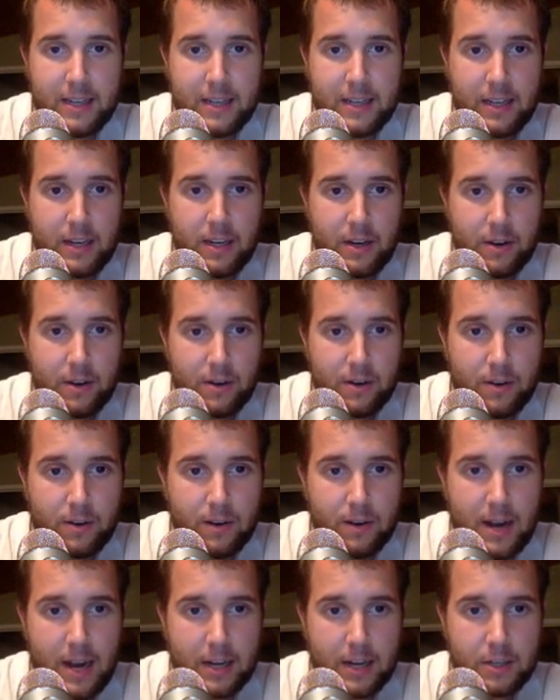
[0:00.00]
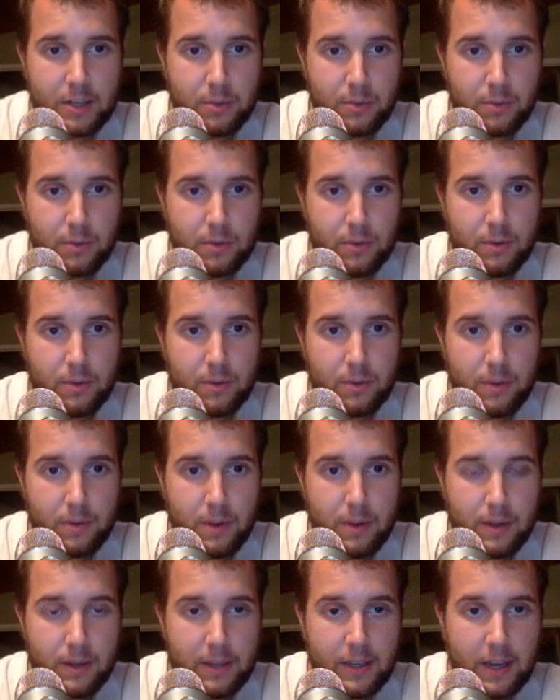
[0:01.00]
in our actual
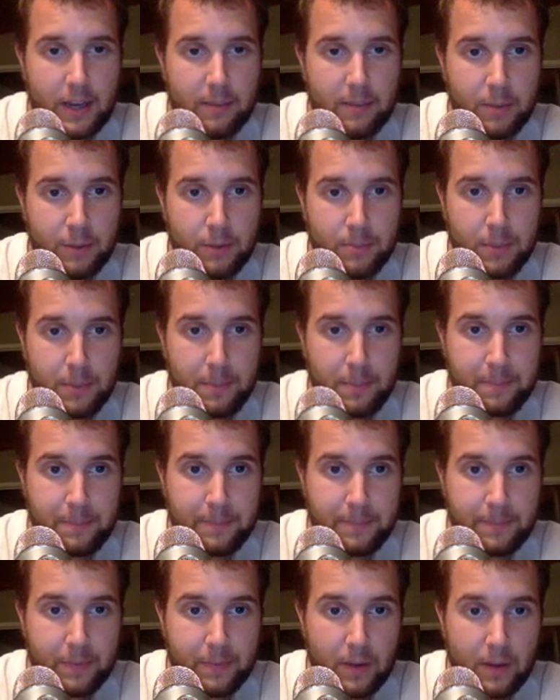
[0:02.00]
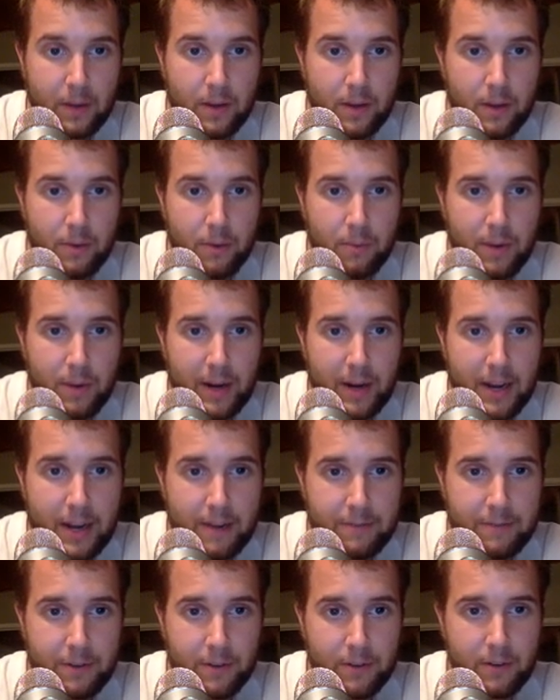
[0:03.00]
game loop right
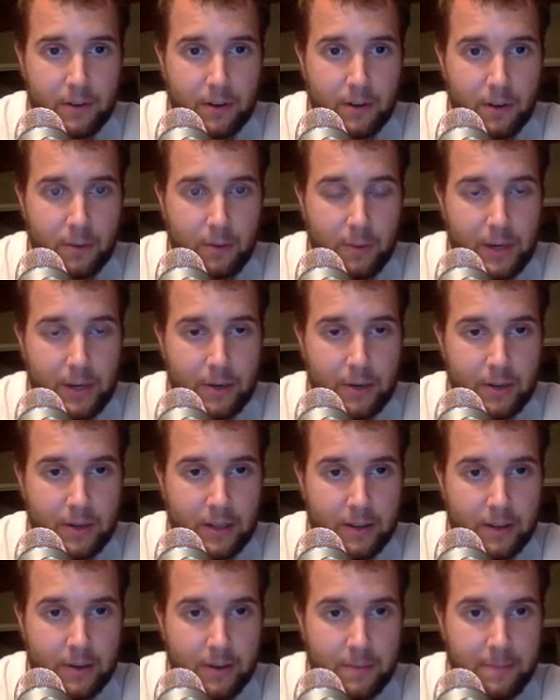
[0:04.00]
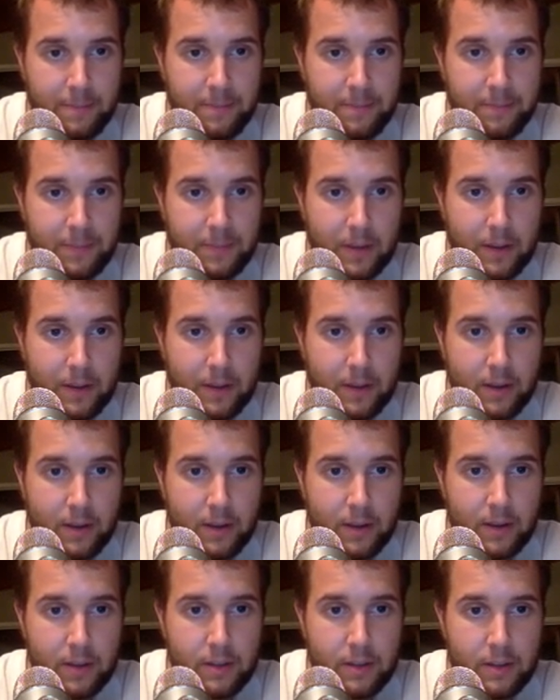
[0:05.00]
after our window clear.
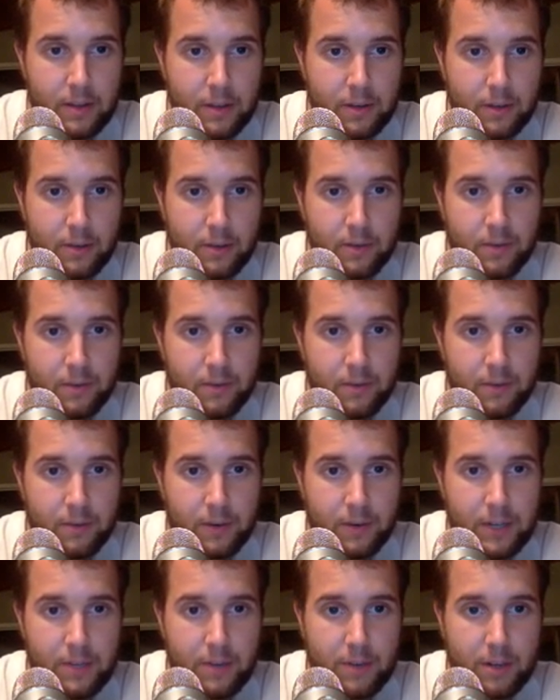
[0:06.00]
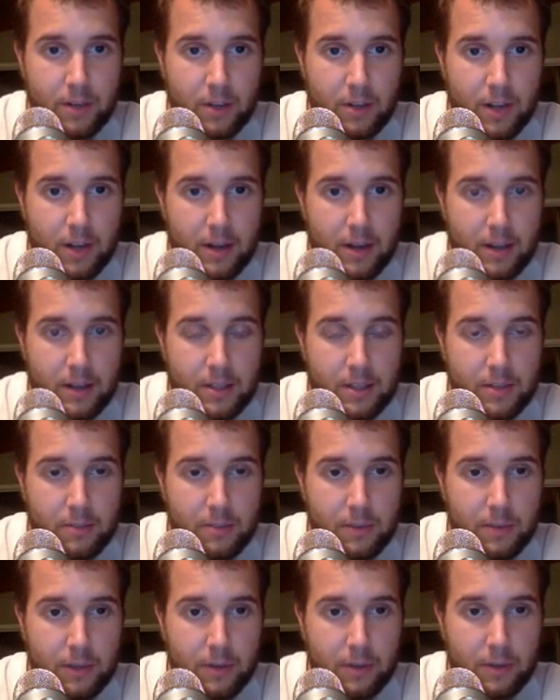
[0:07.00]
So for each of our clocks,
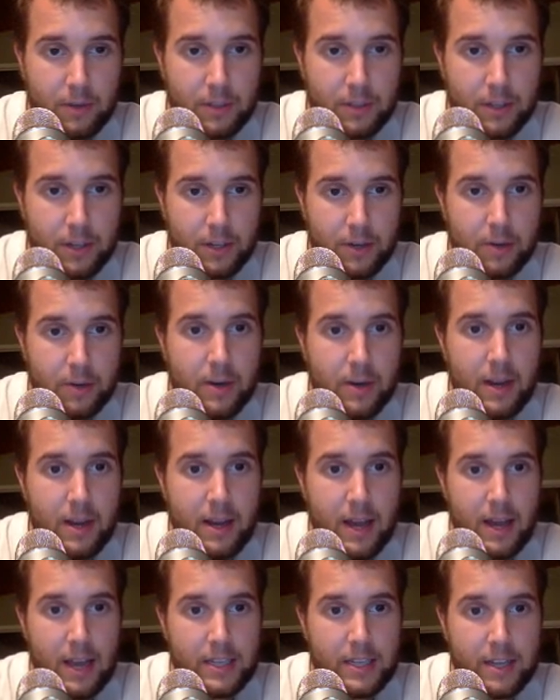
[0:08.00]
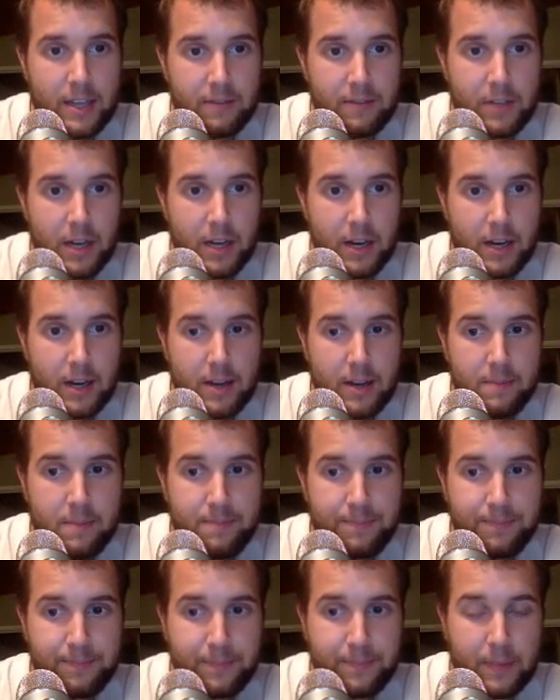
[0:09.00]
we're going to go SF time,
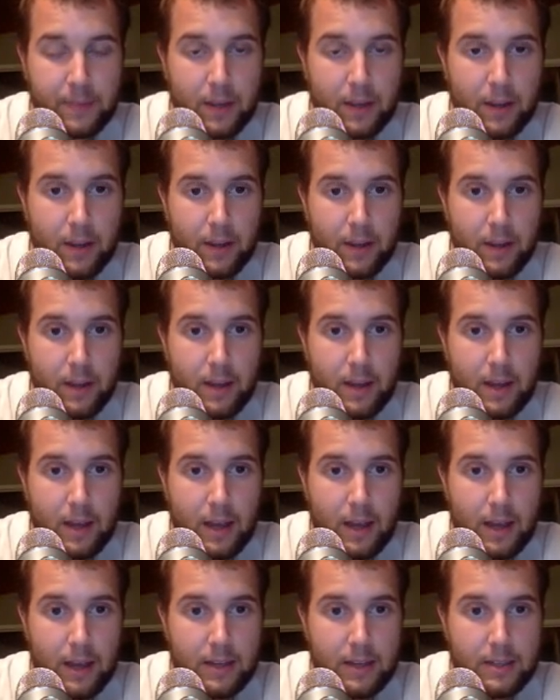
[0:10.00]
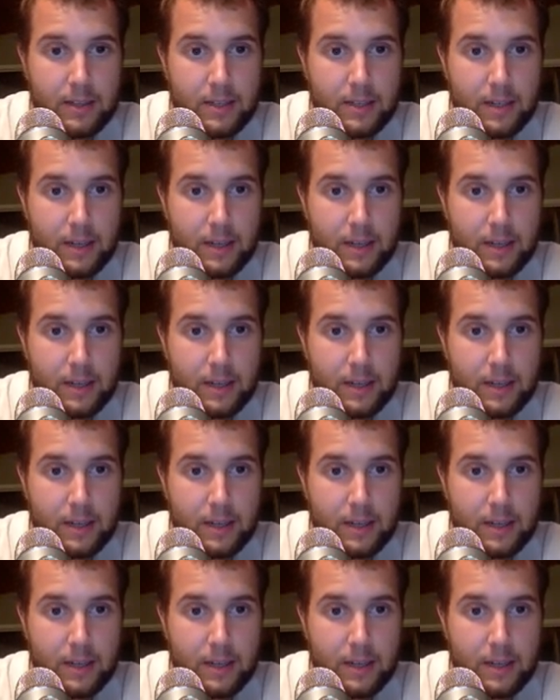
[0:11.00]
and